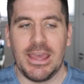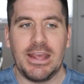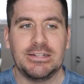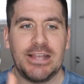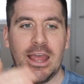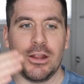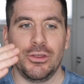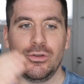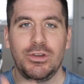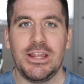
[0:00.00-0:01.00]
is that
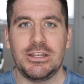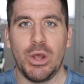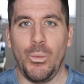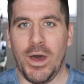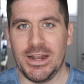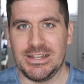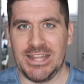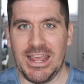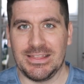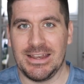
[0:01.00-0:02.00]
you need to want to
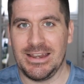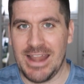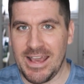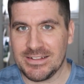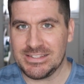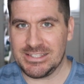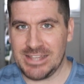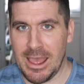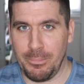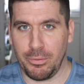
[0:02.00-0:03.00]
take the next
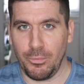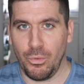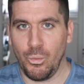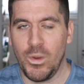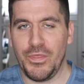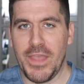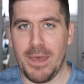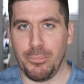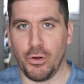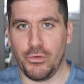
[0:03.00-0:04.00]
step with
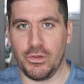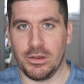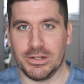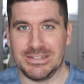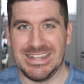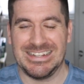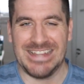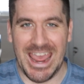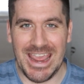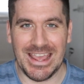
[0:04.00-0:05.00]
that person to
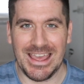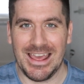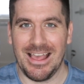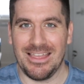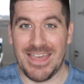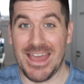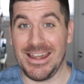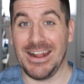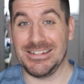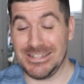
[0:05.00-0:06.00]
take that
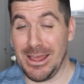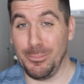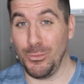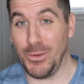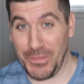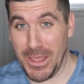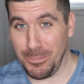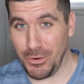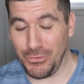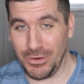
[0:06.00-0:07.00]
next step with that
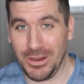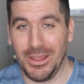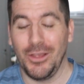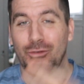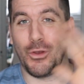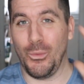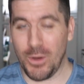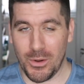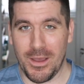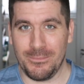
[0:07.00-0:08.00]
person. So,
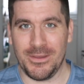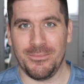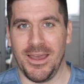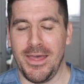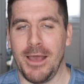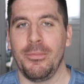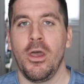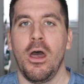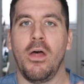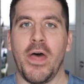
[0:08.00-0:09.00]
what do I mean by that?
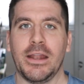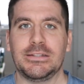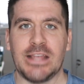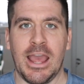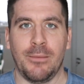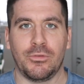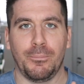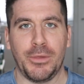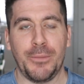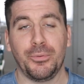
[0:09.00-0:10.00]
A lot of times,
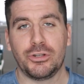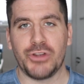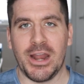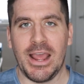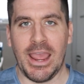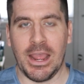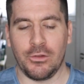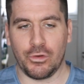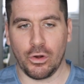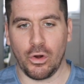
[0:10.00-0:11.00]
people try to
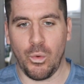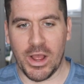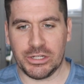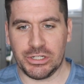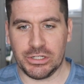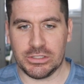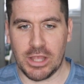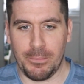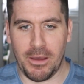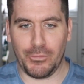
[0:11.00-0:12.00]
answer questions
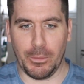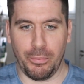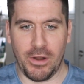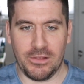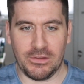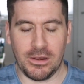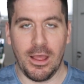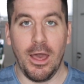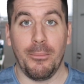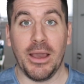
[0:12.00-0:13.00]
about the present
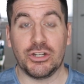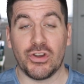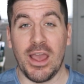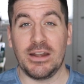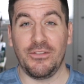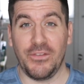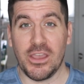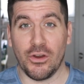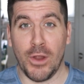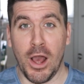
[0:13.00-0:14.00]
by trying to
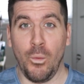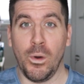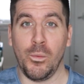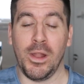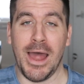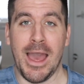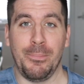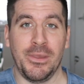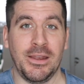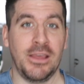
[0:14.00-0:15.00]
figure out what will
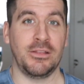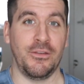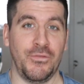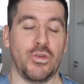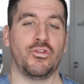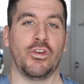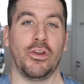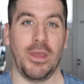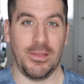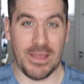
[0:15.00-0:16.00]
happen in the future.
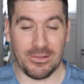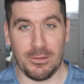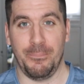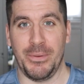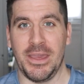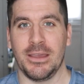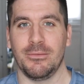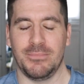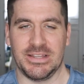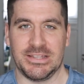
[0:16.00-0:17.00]
And that's a big
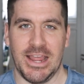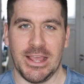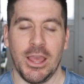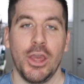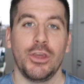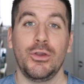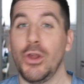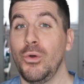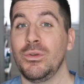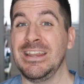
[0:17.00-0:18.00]
mistake. You
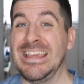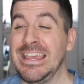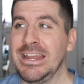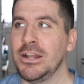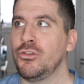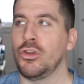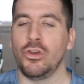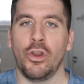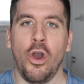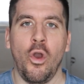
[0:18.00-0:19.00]
don't need to
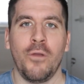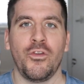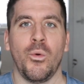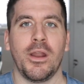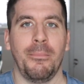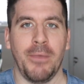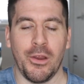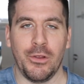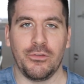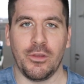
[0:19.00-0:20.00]
know if you want to
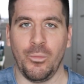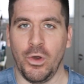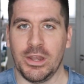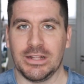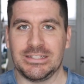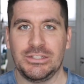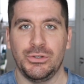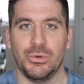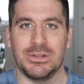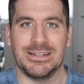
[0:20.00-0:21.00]
marry someone
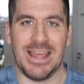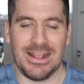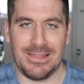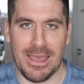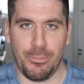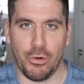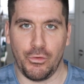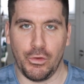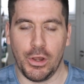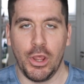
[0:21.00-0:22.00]
to date that
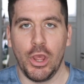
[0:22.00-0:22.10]
person.